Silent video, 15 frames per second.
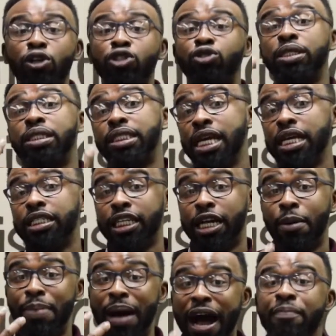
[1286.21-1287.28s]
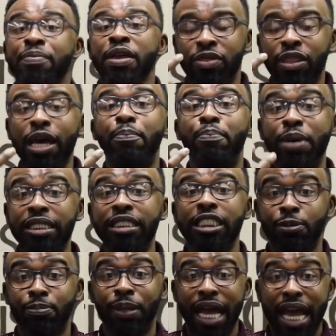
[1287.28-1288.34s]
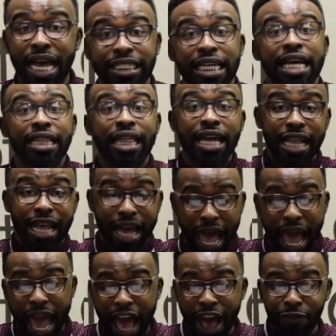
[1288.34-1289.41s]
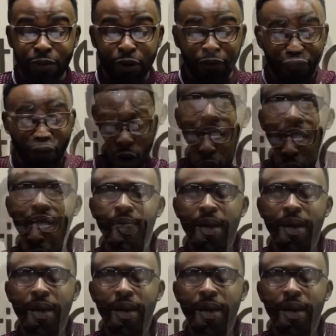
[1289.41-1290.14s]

and more strategic about their business plans than they have before.